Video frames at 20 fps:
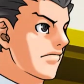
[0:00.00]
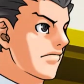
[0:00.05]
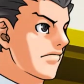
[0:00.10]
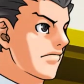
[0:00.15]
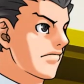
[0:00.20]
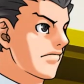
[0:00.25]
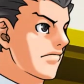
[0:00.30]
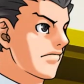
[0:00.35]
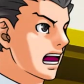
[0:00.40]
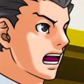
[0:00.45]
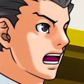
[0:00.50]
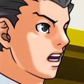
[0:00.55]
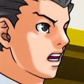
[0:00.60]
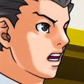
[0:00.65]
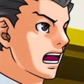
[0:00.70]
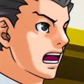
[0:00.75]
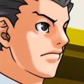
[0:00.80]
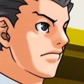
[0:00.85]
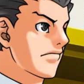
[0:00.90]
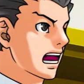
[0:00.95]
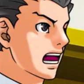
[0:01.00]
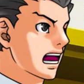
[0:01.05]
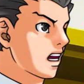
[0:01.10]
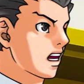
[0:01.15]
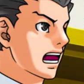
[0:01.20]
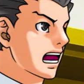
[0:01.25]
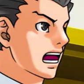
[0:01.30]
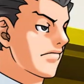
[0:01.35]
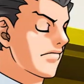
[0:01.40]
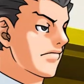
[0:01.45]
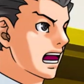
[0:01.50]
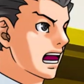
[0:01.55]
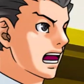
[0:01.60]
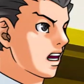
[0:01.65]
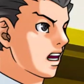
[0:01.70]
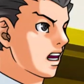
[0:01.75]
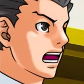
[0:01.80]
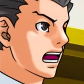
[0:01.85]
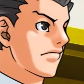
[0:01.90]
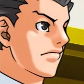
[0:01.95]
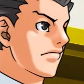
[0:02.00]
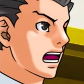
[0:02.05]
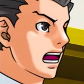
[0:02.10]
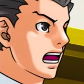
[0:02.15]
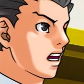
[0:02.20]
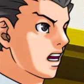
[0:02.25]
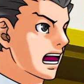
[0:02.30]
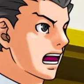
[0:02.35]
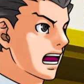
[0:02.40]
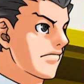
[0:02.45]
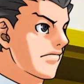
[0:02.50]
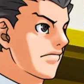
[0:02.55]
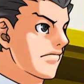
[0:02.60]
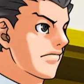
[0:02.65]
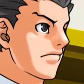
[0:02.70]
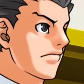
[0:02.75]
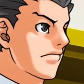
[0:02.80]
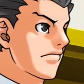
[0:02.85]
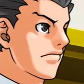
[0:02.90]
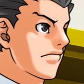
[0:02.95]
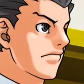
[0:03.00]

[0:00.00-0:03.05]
Too late? I suppose you'd like it if it was too